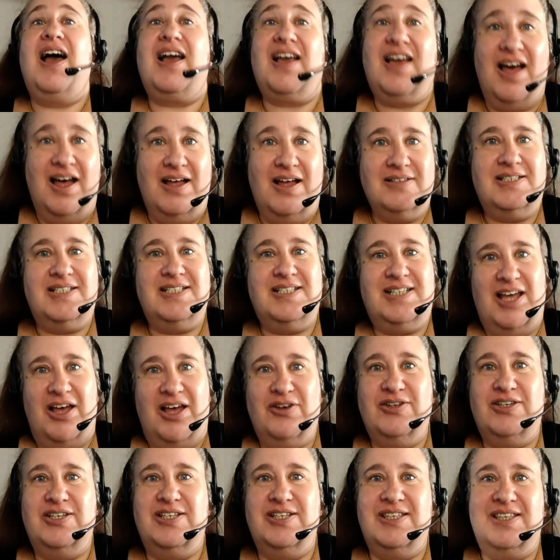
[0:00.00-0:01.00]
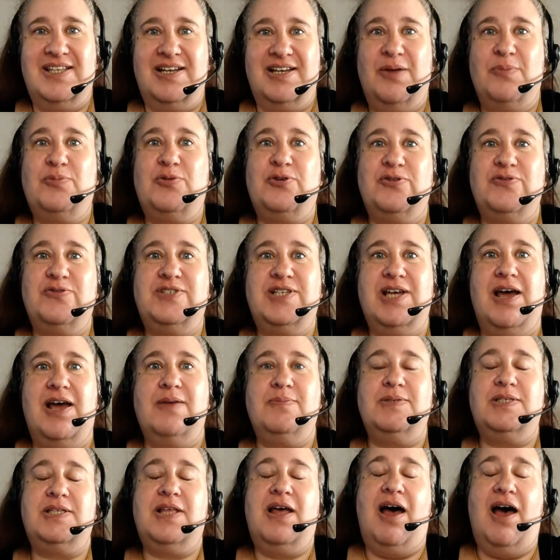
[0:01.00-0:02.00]
can't tell you the number of
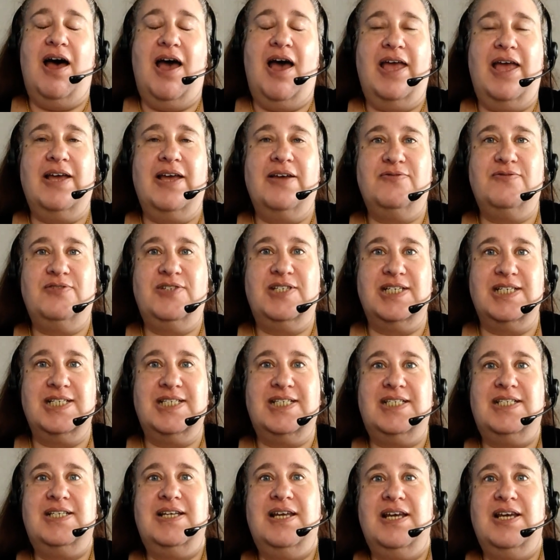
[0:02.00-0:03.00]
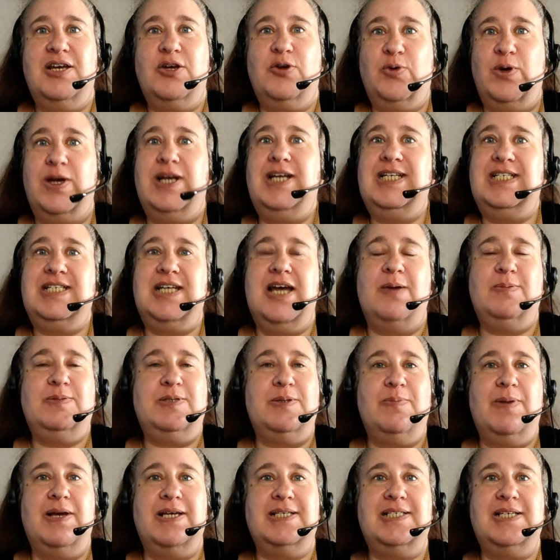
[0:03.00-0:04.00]
times that I have just quickly typed a
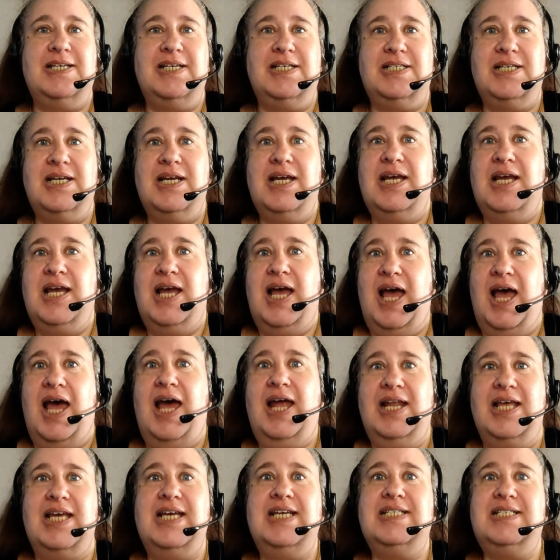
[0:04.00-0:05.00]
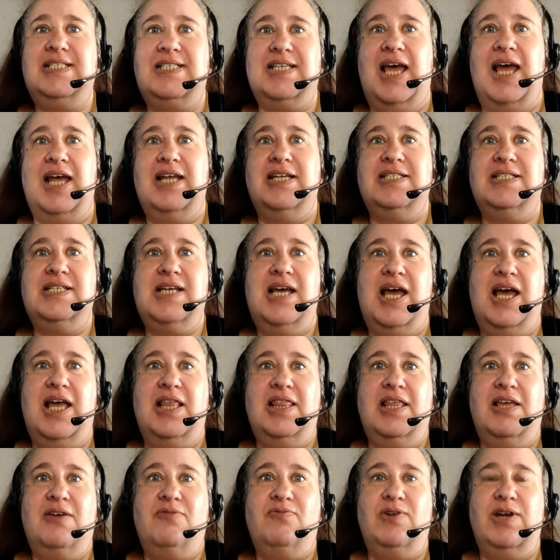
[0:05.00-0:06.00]
message and hit send
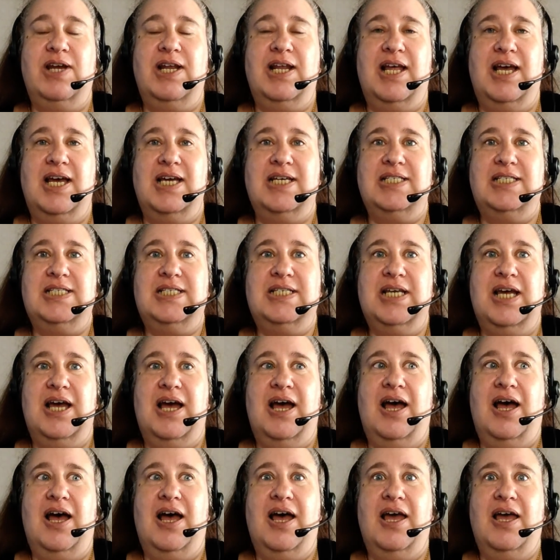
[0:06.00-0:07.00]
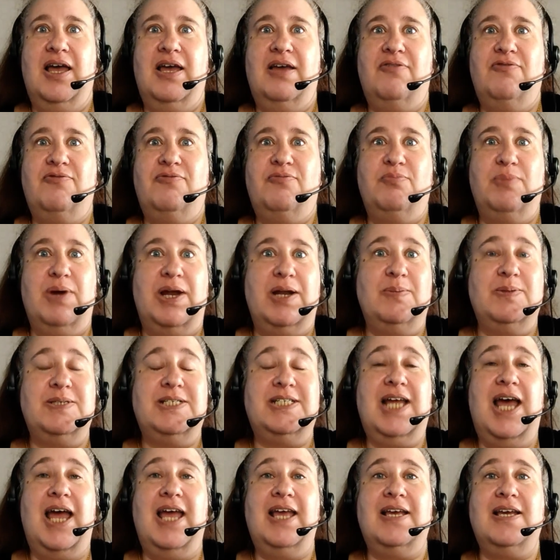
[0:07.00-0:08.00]
and then realise I've made a
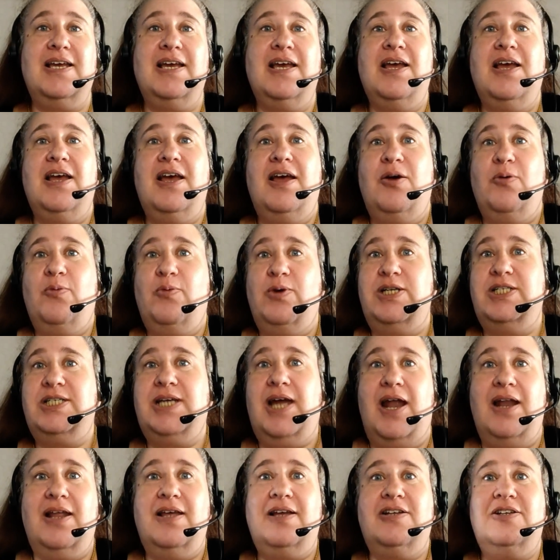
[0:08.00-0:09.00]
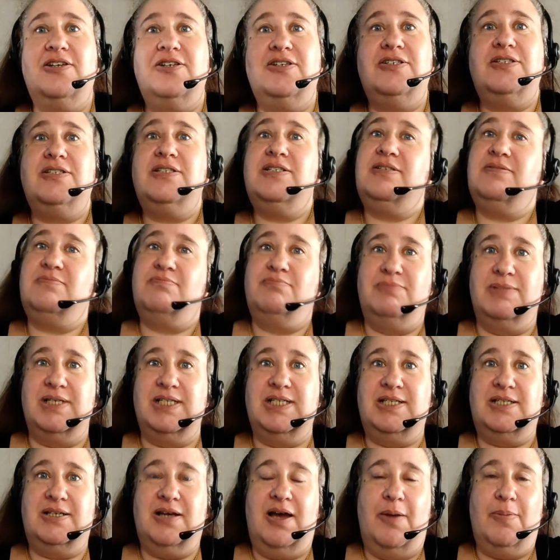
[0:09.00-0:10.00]
mistake, which can include
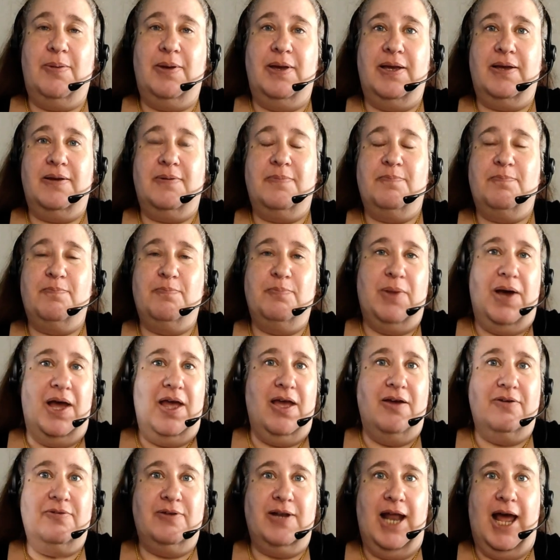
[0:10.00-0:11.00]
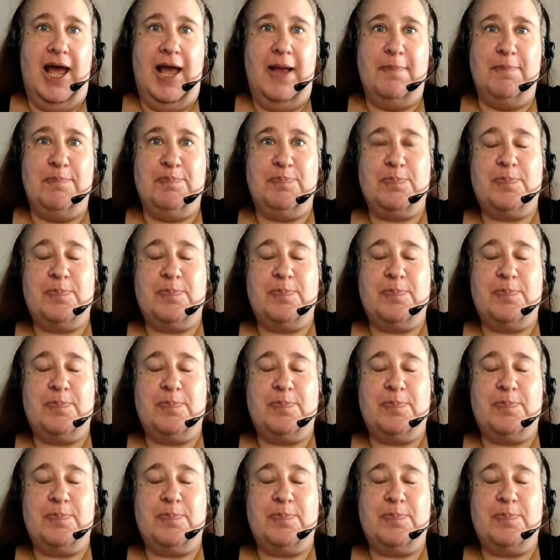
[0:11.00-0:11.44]
mistyping my own name.